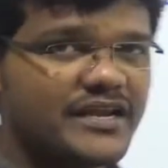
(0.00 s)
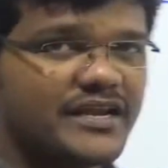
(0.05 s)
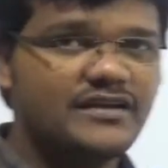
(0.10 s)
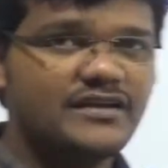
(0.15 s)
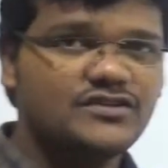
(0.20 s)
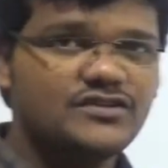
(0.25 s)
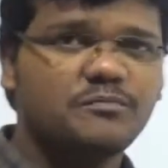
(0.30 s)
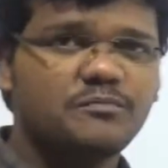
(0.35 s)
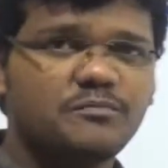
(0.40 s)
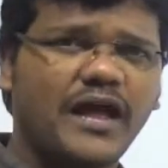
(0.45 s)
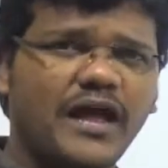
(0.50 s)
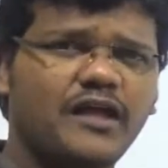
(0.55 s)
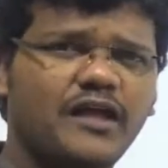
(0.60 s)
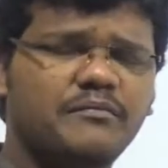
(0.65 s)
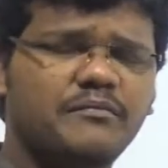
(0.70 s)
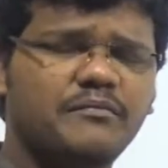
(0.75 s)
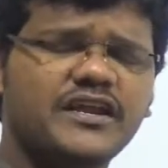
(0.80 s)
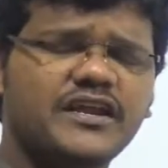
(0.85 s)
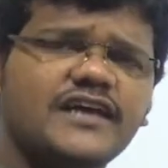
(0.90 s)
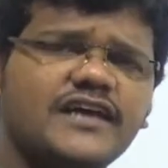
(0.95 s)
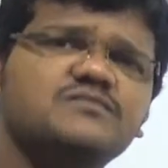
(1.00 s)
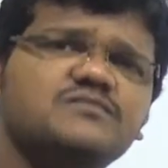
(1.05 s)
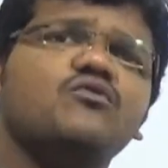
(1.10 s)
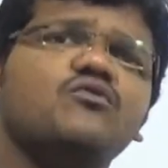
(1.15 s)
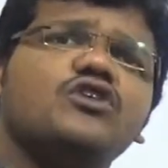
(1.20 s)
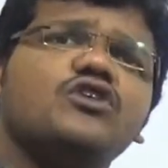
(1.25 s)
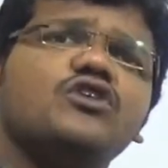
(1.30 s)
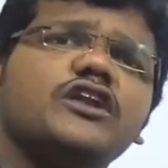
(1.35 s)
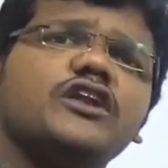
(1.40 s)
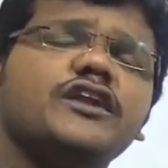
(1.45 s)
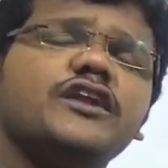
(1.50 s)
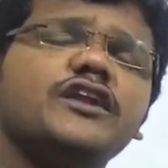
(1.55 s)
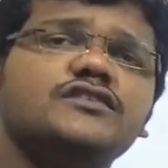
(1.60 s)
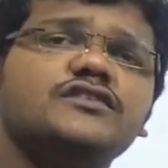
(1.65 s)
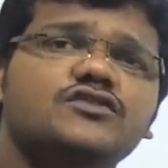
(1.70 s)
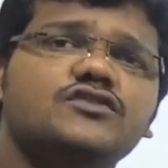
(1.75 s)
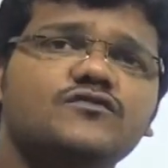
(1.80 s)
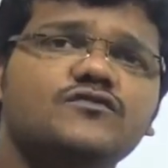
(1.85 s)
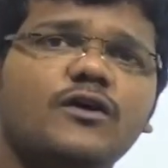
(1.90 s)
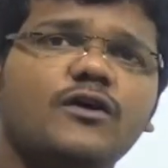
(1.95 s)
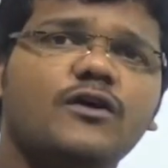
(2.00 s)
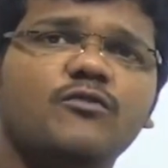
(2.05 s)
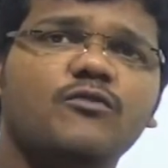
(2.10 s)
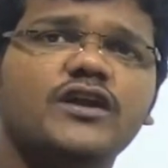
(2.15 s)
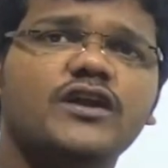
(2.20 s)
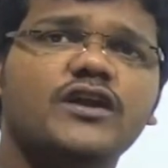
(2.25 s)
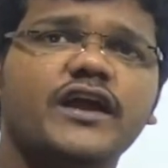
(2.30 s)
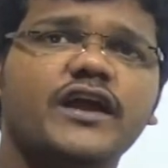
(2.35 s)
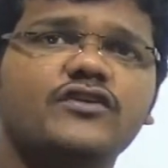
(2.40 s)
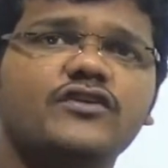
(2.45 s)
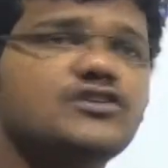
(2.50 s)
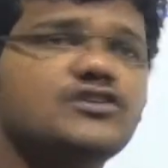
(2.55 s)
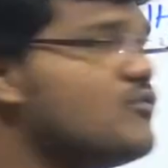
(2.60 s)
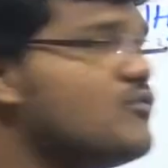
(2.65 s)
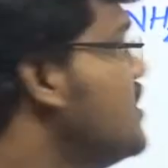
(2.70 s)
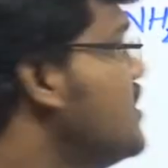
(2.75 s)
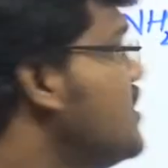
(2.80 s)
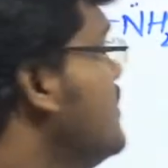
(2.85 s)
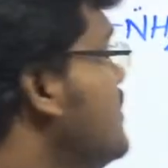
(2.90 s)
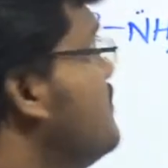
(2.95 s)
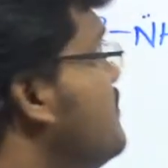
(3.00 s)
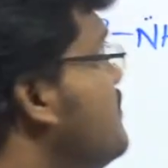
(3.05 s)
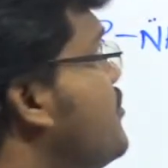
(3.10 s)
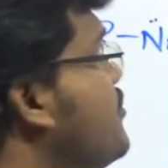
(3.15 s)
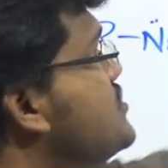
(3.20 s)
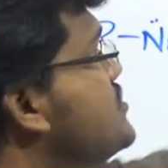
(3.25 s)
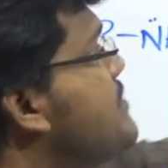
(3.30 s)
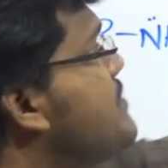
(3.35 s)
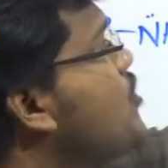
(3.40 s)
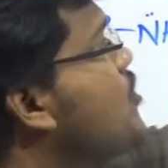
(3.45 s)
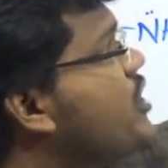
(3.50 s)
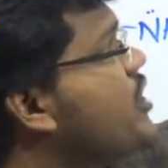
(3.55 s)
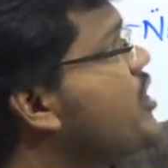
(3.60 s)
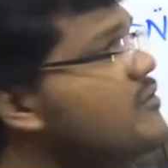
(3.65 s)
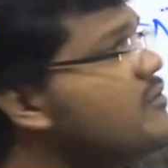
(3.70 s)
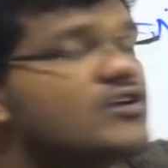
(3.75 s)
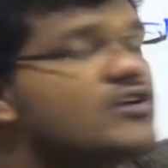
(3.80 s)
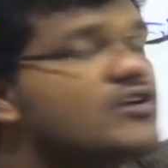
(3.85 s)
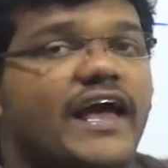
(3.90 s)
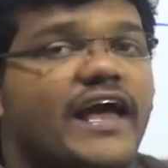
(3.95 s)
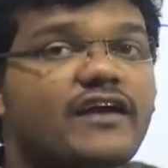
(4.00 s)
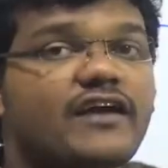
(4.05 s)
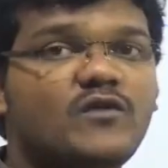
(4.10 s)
So primary has more tendency to form on hydrogen bond because I'm talking about aqueous